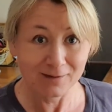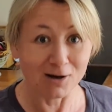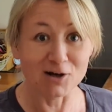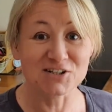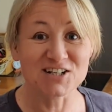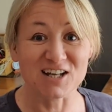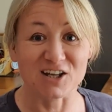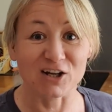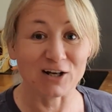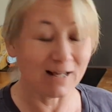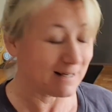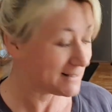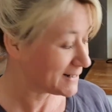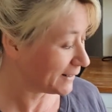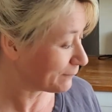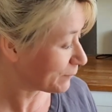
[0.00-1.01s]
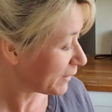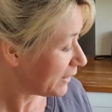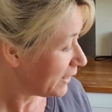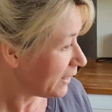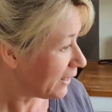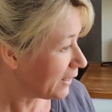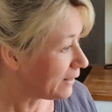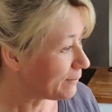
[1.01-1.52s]
articulating.
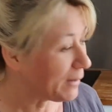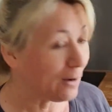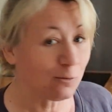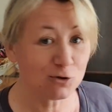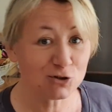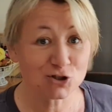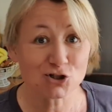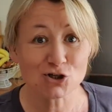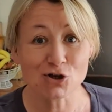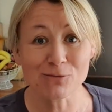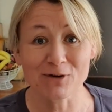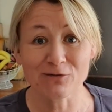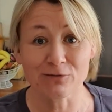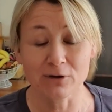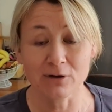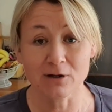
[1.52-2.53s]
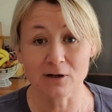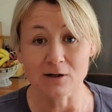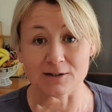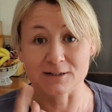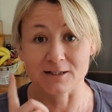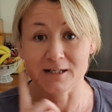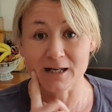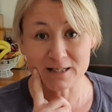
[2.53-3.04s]
I want to show you my front
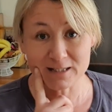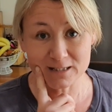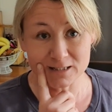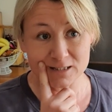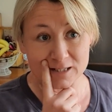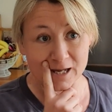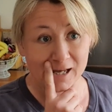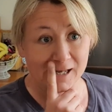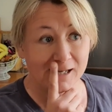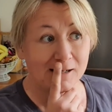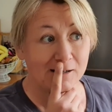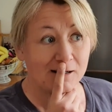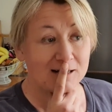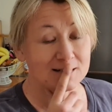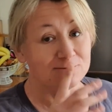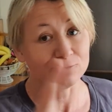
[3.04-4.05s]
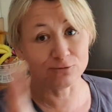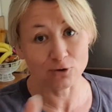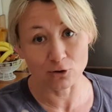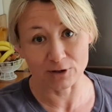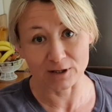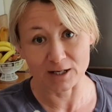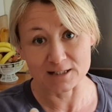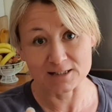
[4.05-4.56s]
garden. Yesterday, I didn't
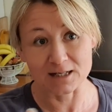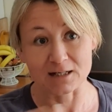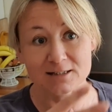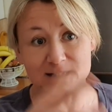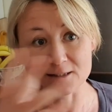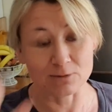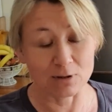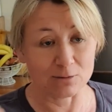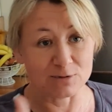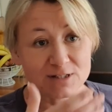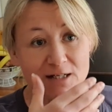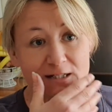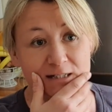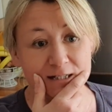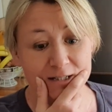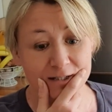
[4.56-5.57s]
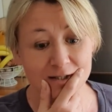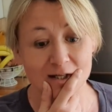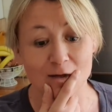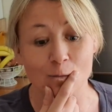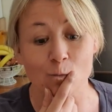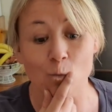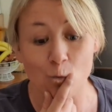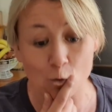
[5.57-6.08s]
vlog yesterday because I was editing
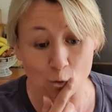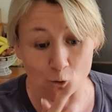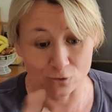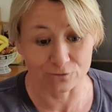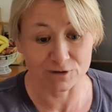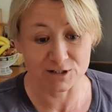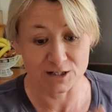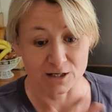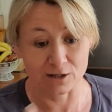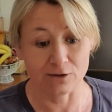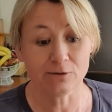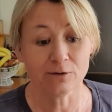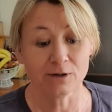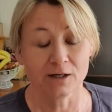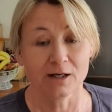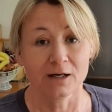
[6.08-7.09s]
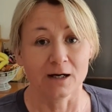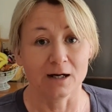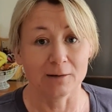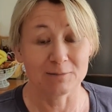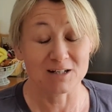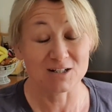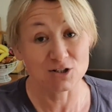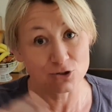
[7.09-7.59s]
the walk video.
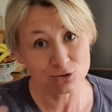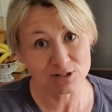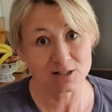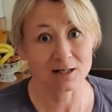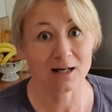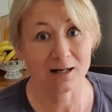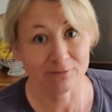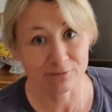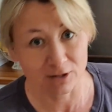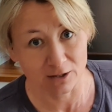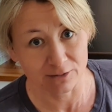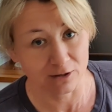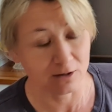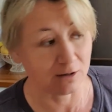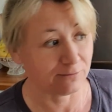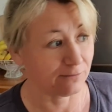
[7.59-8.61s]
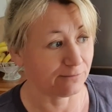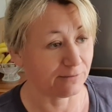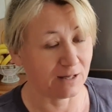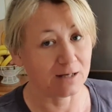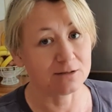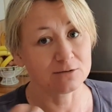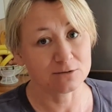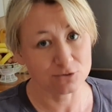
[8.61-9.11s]
I do still have the other half of
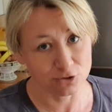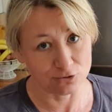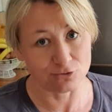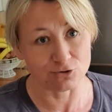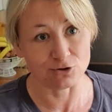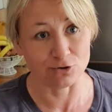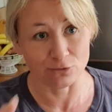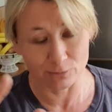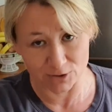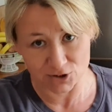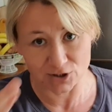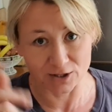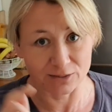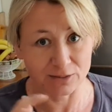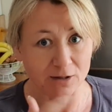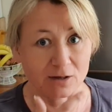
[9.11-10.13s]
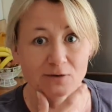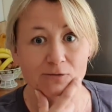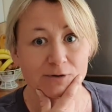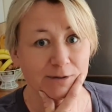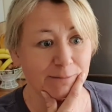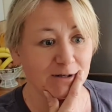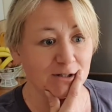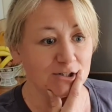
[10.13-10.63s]
that to do, which I think I've
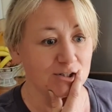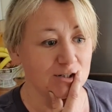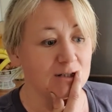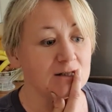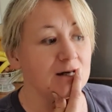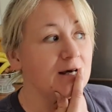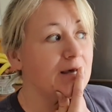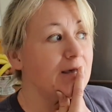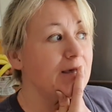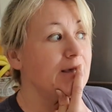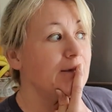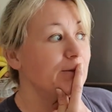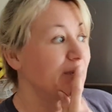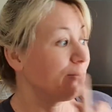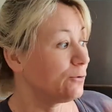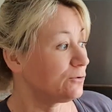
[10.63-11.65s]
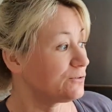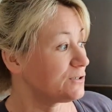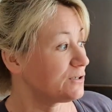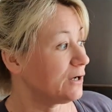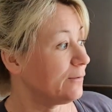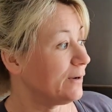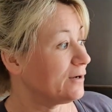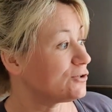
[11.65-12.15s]
already mentioned. But I want to
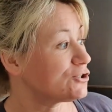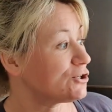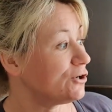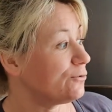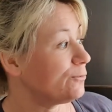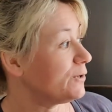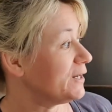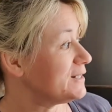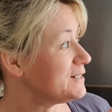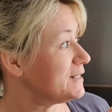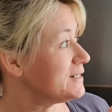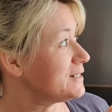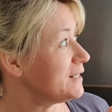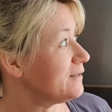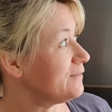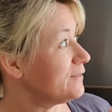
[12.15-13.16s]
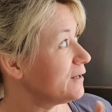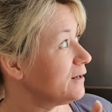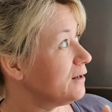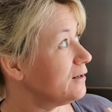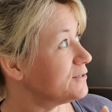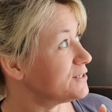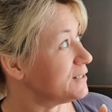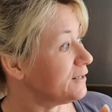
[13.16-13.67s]
go out and show you what I did in the
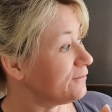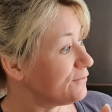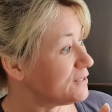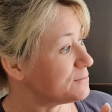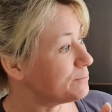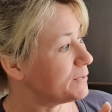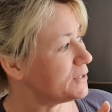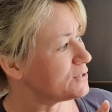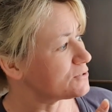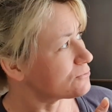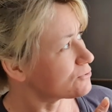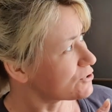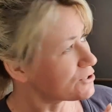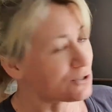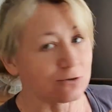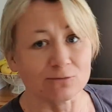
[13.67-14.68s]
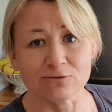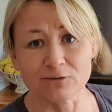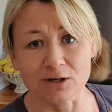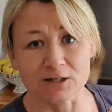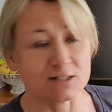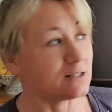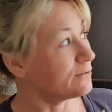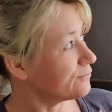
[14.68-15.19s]
garden, if these birds will just stop
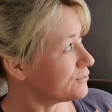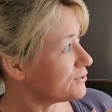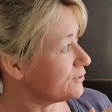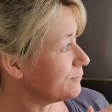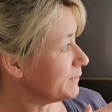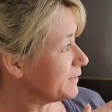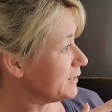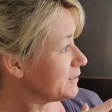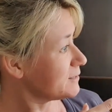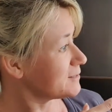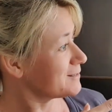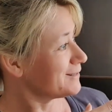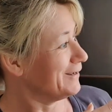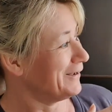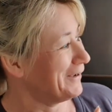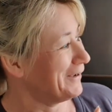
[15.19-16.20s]
fighting for 2 minutes.